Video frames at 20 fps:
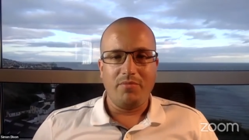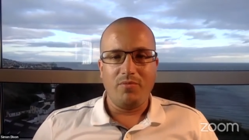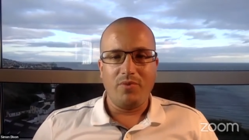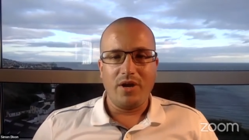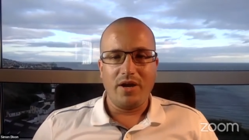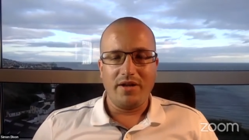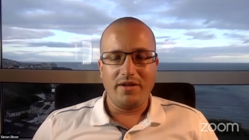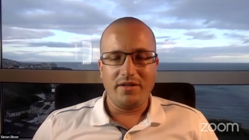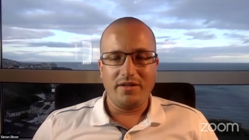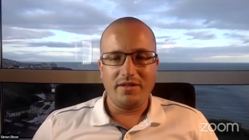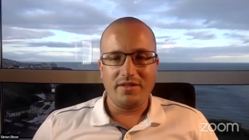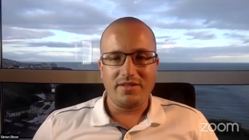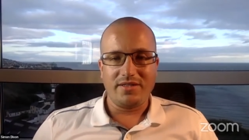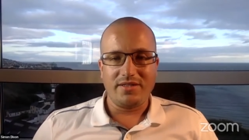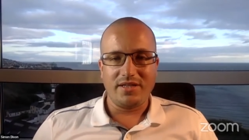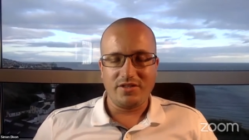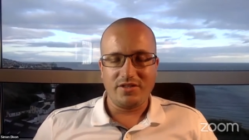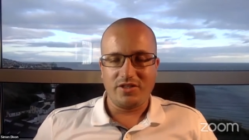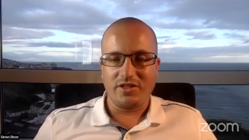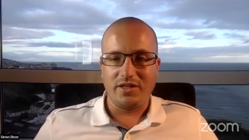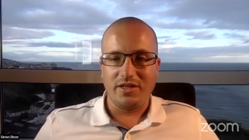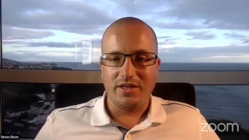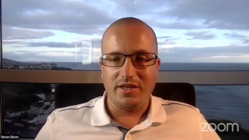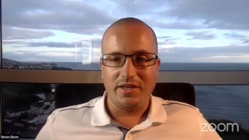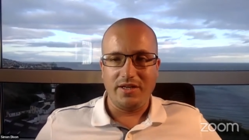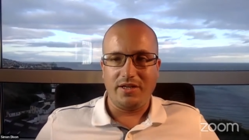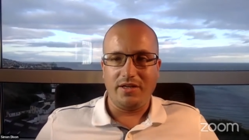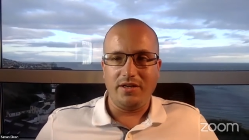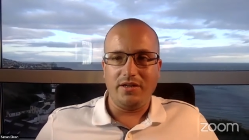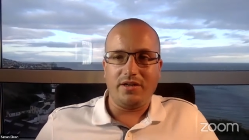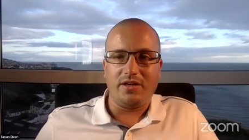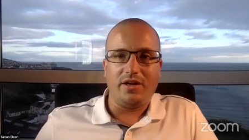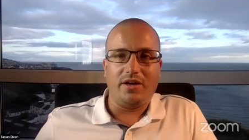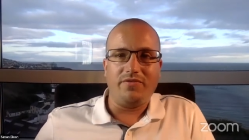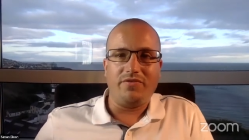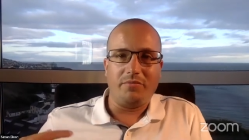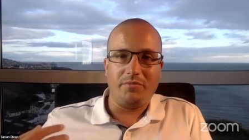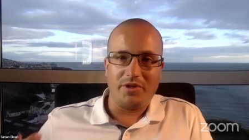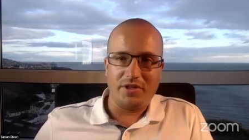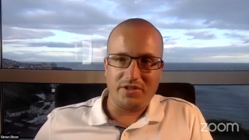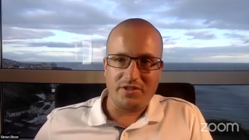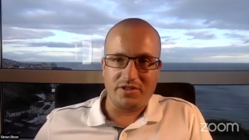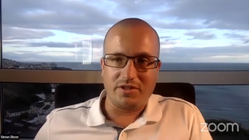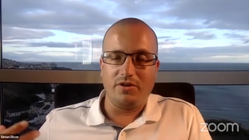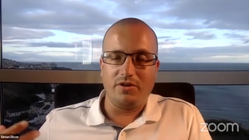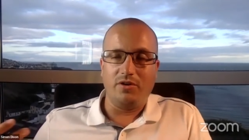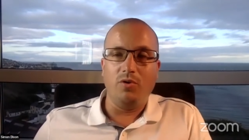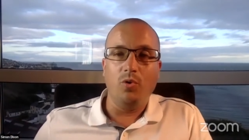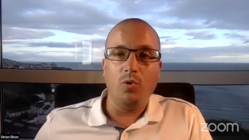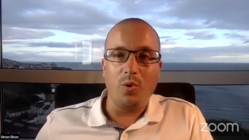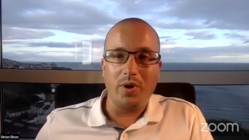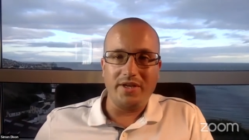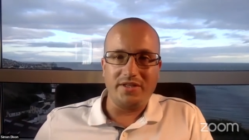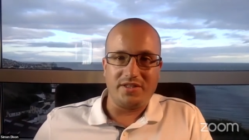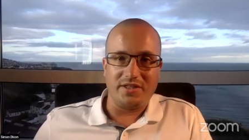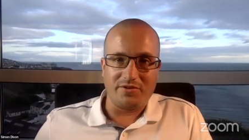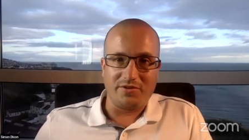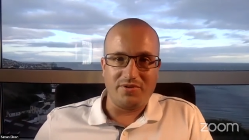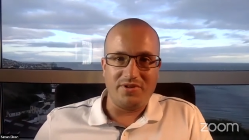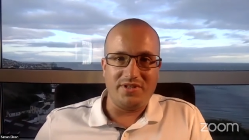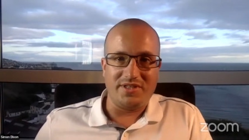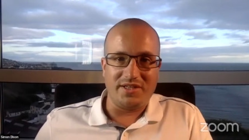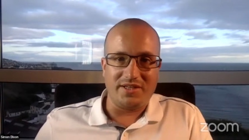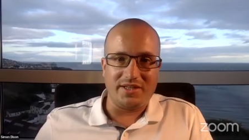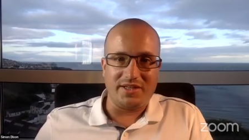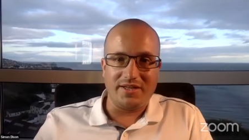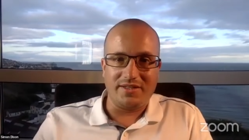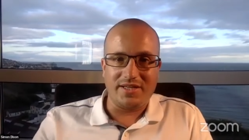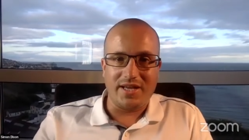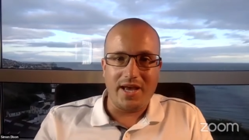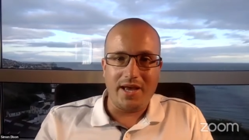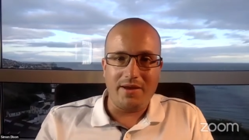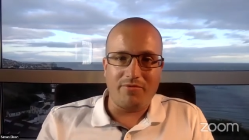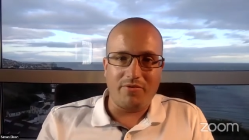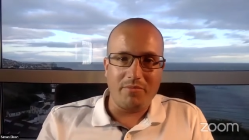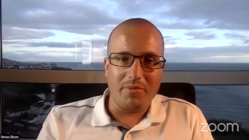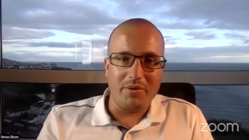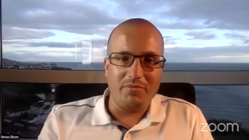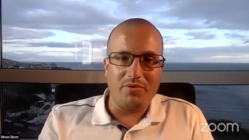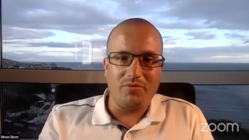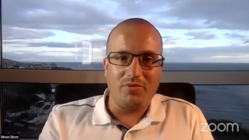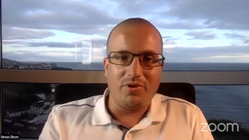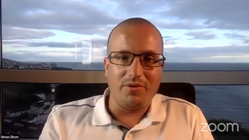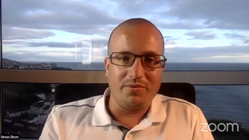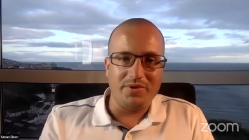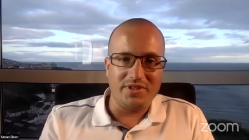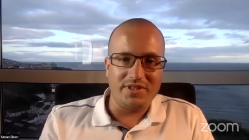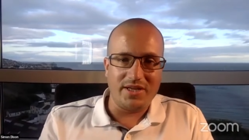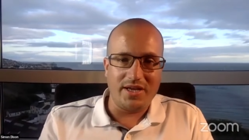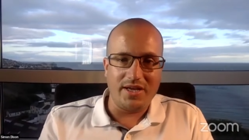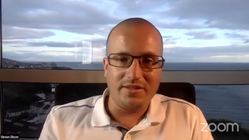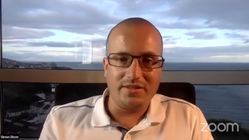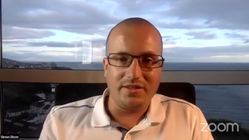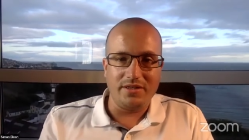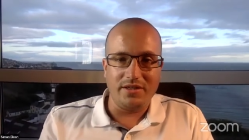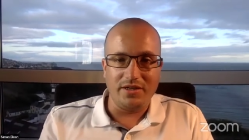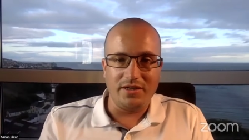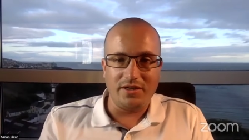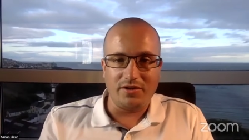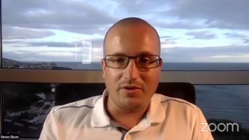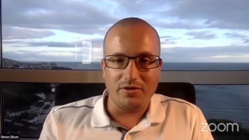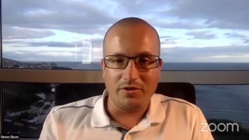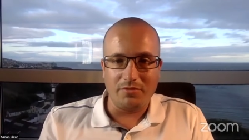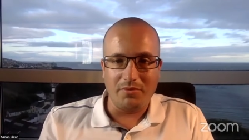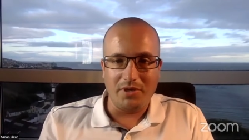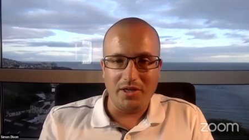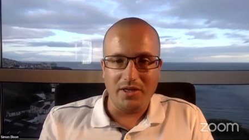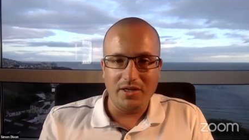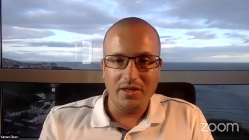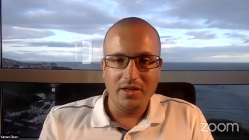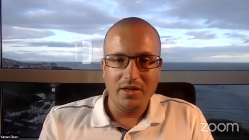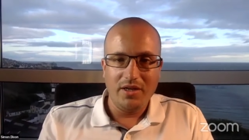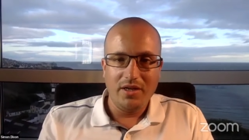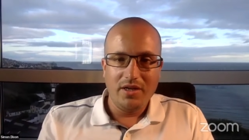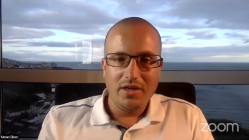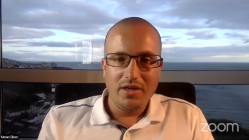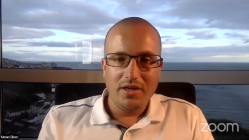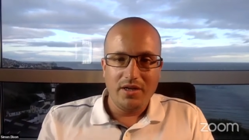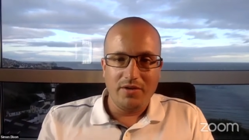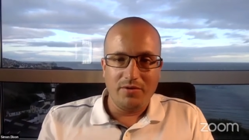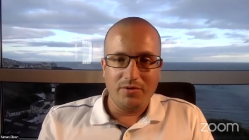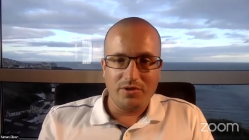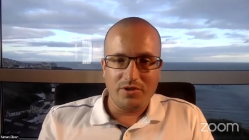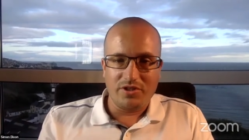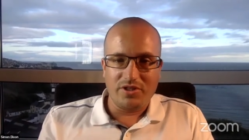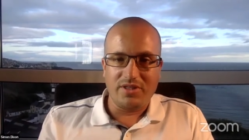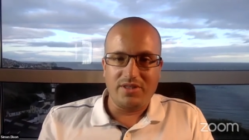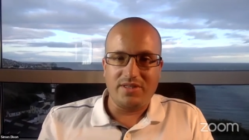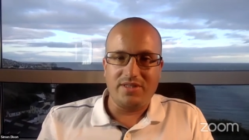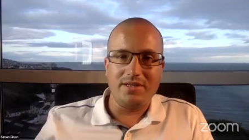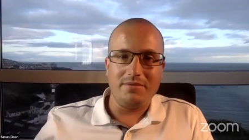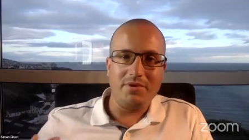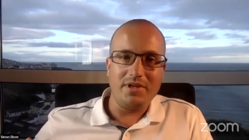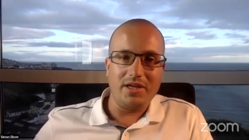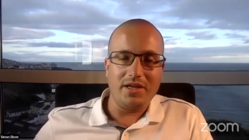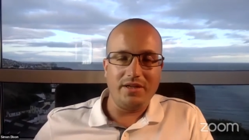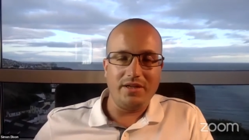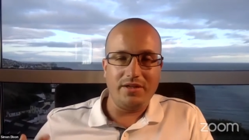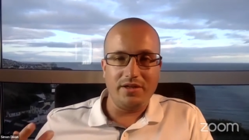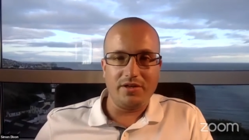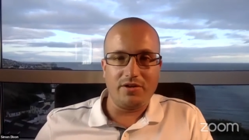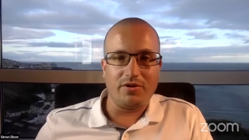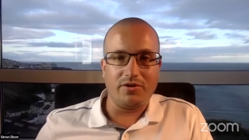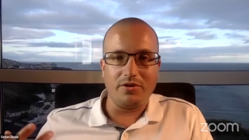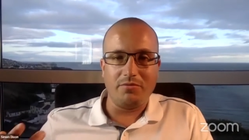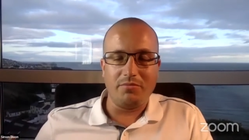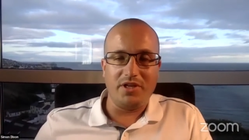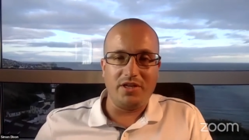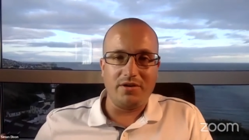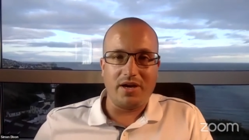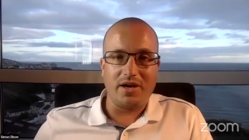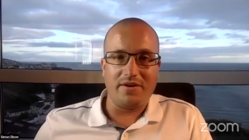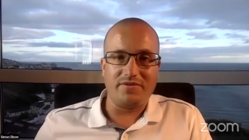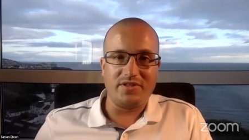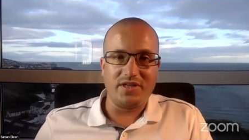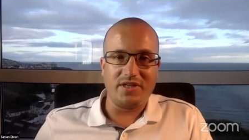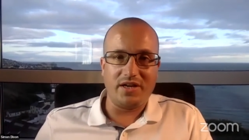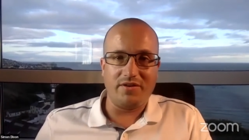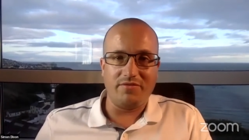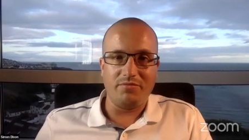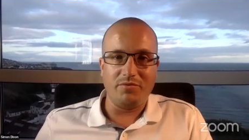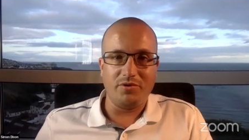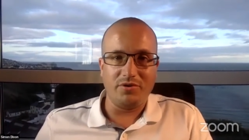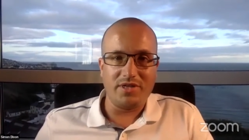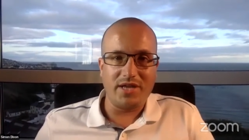when essentially governments are always increasing their debt. Remember what we said in the economy, in order to stimulate the economy, you have to have more